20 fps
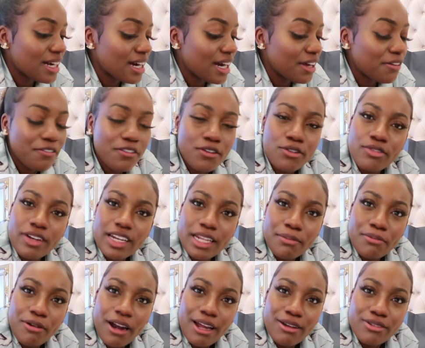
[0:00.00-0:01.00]
I feel really
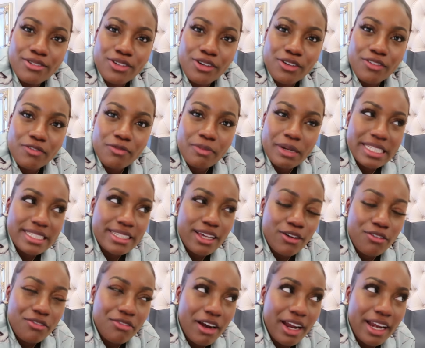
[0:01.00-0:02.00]
proud of
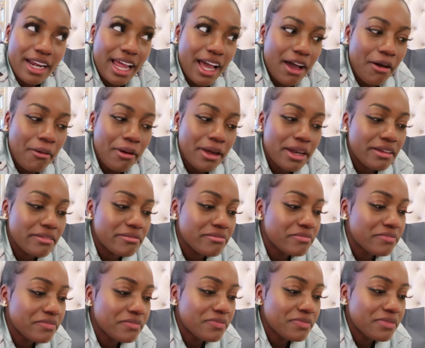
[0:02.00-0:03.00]
myself right now, and
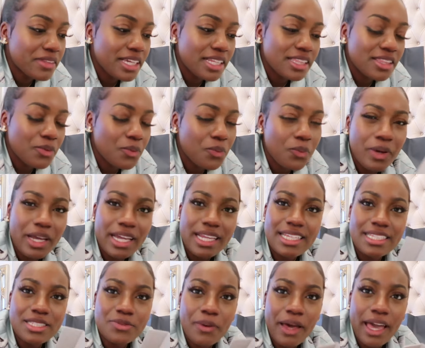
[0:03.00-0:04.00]
in the
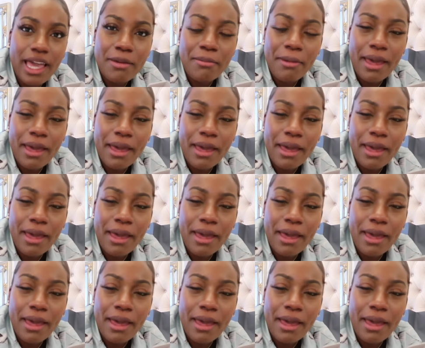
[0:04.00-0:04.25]
weirdest way.